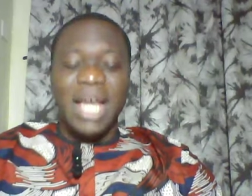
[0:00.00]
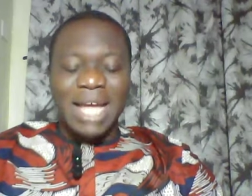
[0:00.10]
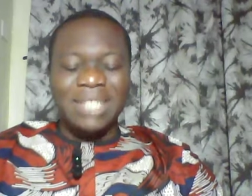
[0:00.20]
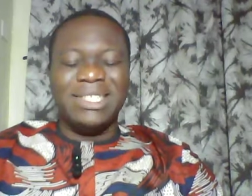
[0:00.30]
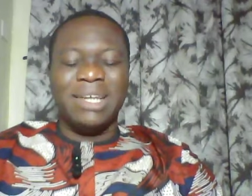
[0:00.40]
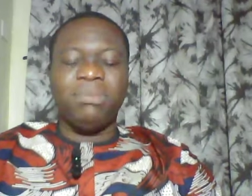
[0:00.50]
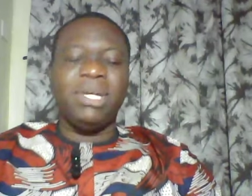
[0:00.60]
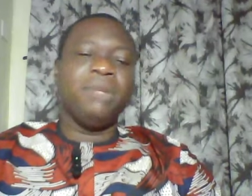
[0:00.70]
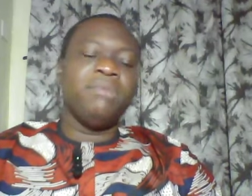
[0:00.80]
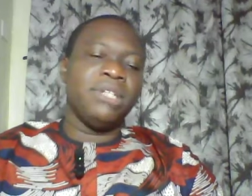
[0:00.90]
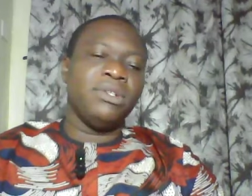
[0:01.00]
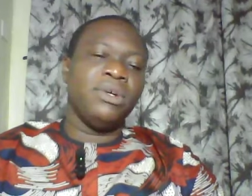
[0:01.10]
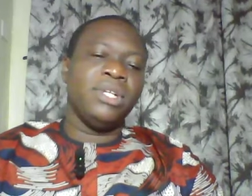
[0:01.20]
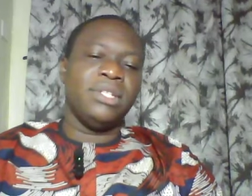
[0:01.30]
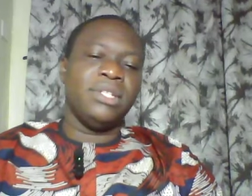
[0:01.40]
accepted him as
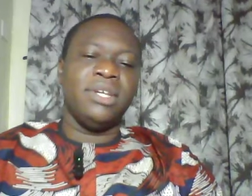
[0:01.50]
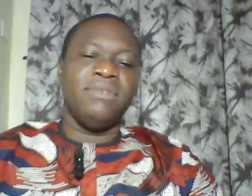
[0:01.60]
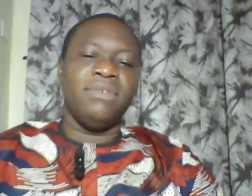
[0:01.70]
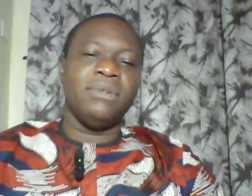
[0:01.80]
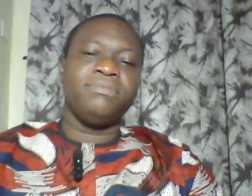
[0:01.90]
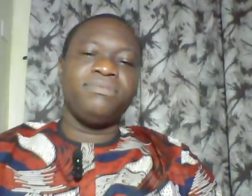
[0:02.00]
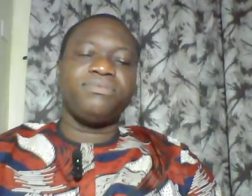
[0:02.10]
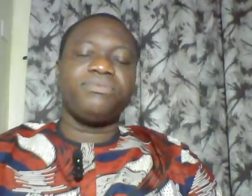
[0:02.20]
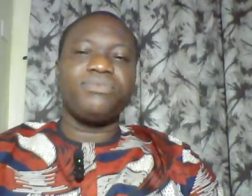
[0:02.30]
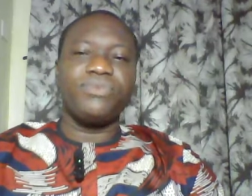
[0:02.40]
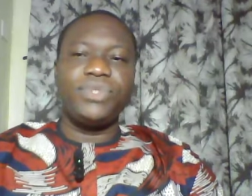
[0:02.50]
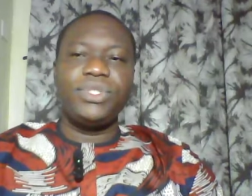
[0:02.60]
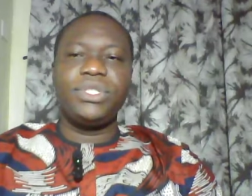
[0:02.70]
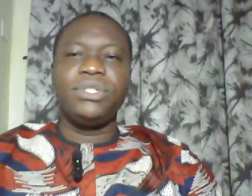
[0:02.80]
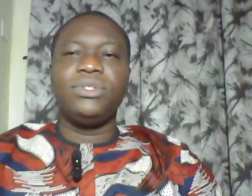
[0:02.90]
Lord and Savior.
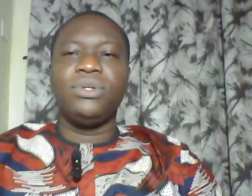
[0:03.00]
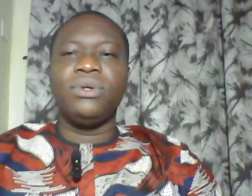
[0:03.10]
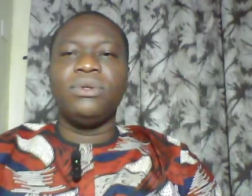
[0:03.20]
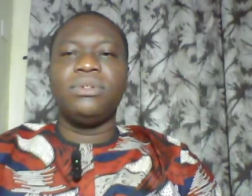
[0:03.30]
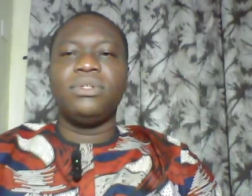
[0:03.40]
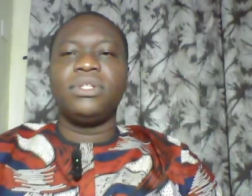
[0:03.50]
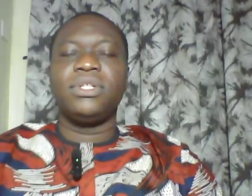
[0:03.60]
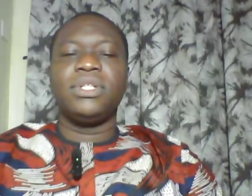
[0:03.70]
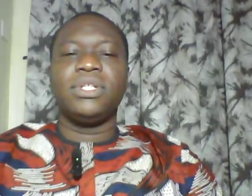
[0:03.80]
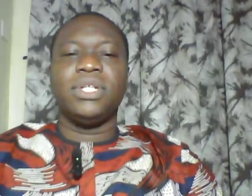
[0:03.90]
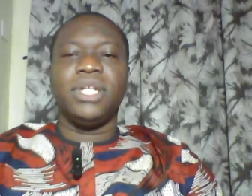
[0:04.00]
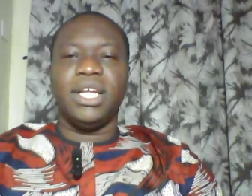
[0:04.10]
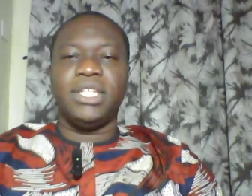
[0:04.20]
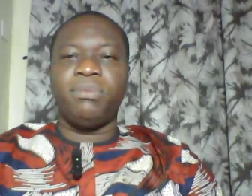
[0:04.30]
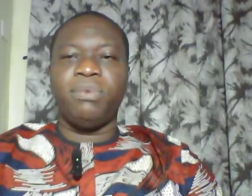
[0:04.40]
So
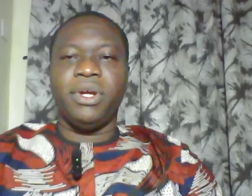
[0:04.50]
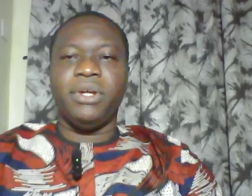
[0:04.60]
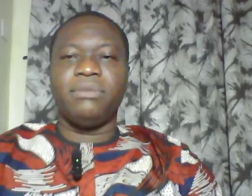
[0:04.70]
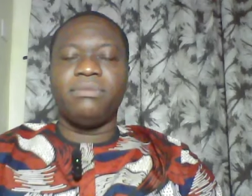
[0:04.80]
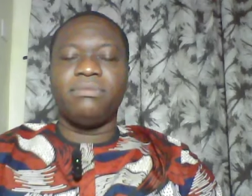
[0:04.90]
let's pray.